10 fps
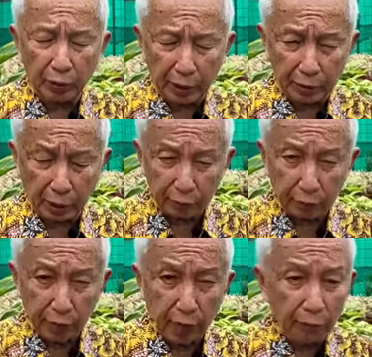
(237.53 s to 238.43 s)
good
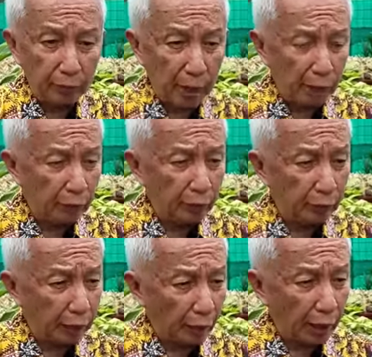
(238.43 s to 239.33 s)
results. Yeah. Maybe
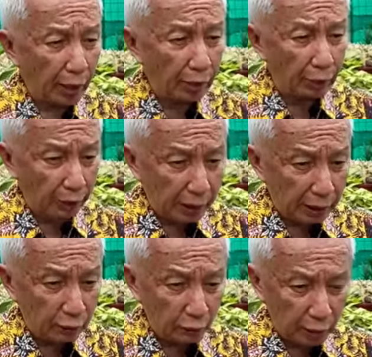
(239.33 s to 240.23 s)
with Hoya we
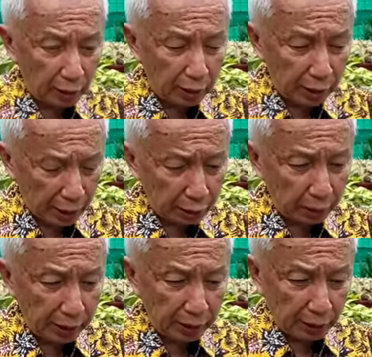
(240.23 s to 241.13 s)
need to
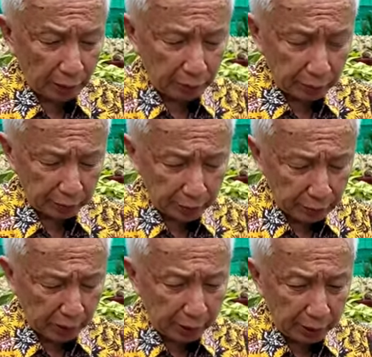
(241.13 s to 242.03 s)
actually kind of
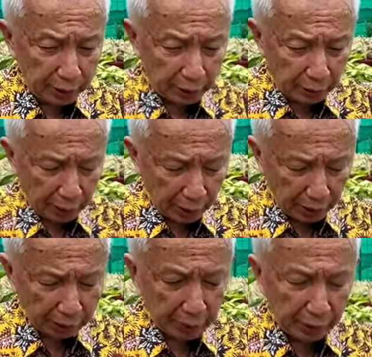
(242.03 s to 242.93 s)
study
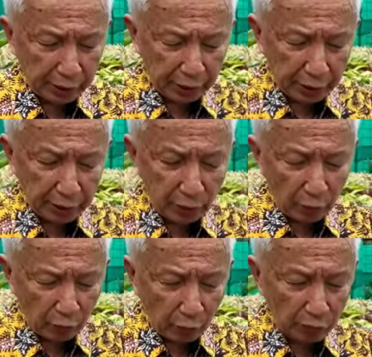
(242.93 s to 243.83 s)
exactly
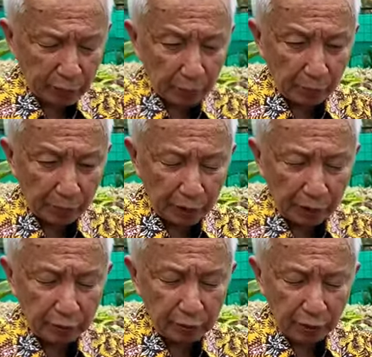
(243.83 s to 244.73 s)
what is
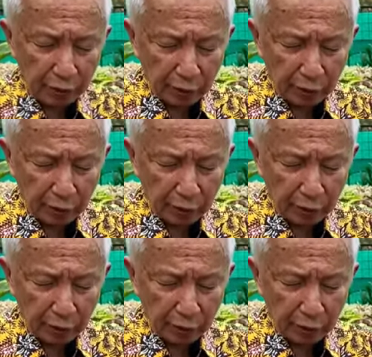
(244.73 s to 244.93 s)
happening